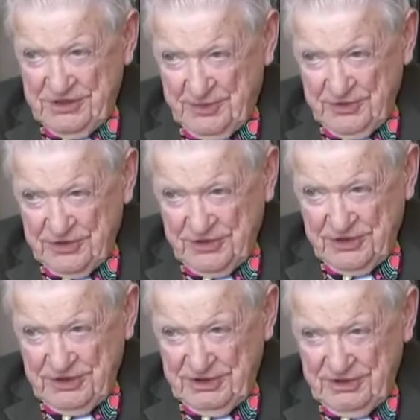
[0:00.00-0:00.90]

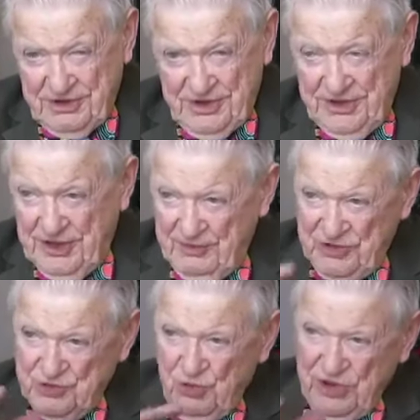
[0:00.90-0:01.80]
temperature, and how
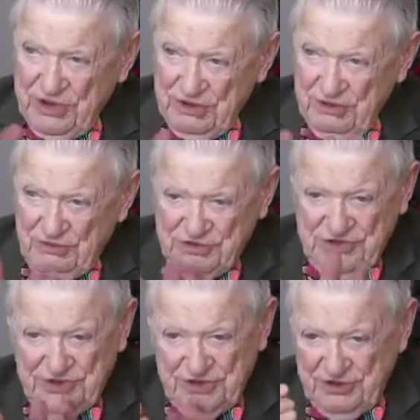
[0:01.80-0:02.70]
much water
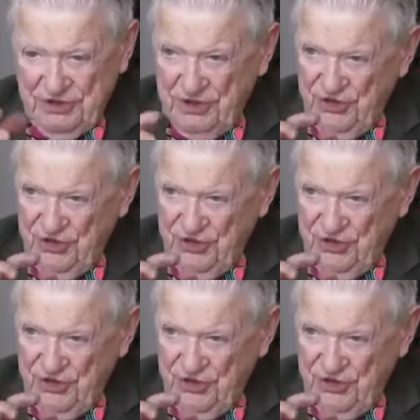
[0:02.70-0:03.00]
was in a